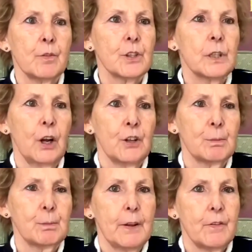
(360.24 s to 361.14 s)
learn
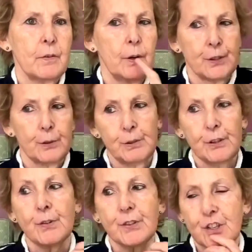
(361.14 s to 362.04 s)
to play to
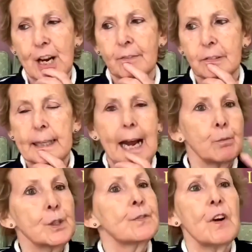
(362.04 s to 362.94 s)
use the javelin,
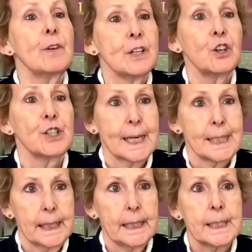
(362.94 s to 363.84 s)
and was very good
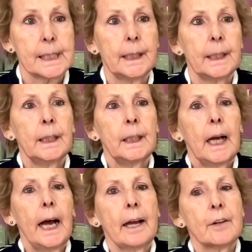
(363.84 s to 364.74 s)
at it.
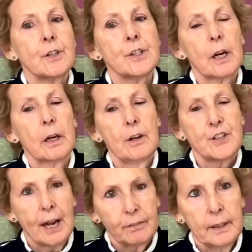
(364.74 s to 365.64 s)
And her
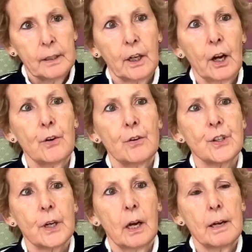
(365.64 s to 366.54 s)
javelin
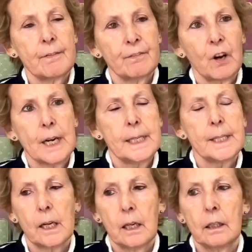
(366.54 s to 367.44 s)
coach
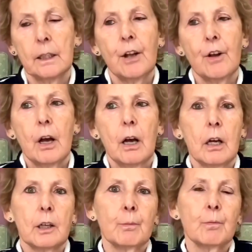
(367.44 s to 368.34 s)
invited her
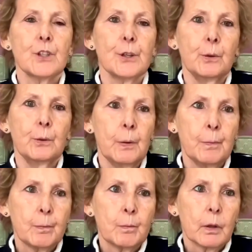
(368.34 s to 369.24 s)
to
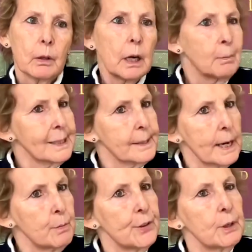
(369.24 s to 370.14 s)
come and
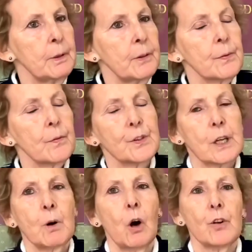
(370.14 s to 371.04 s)
stay with them in the
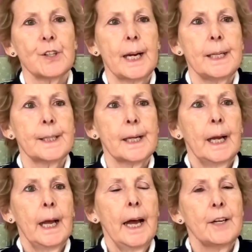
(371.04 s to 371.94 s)
summer holidays,
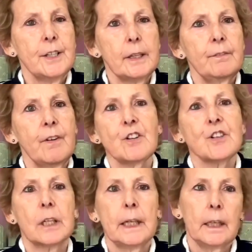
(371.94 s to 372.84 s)
and
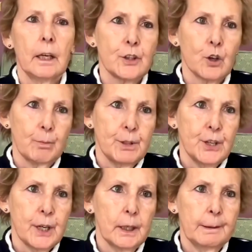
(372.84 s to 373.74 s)
eventually
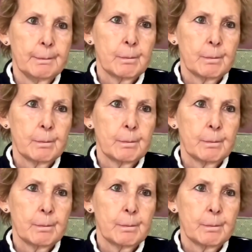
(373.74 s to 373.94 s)
adopted her.